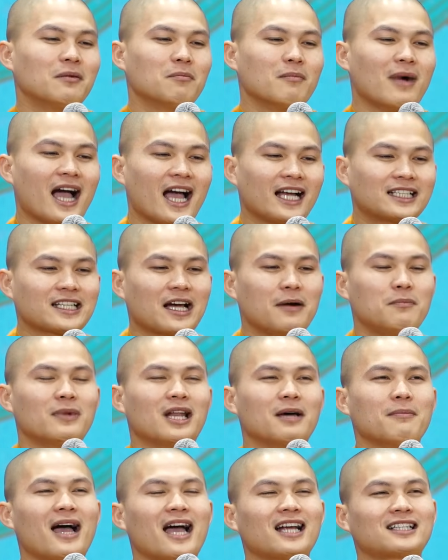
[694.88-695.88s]
300
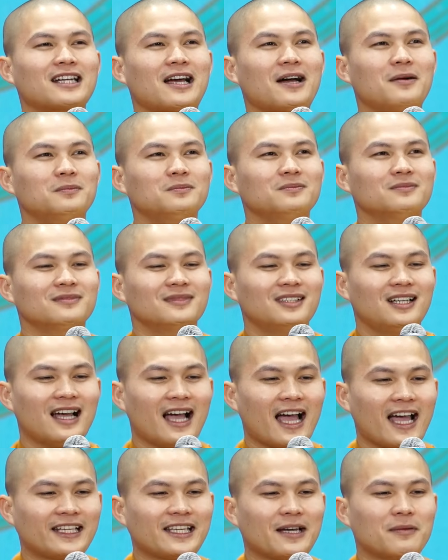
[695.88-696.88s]
là 300,
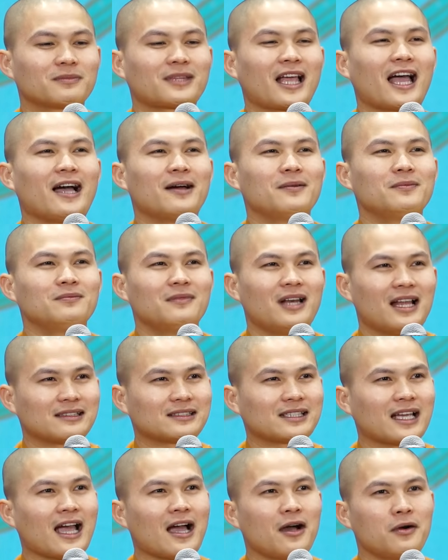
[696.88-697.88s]
208 là
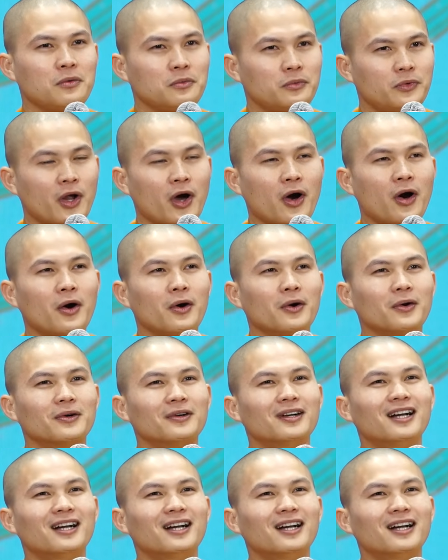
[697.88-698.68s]
sao? No.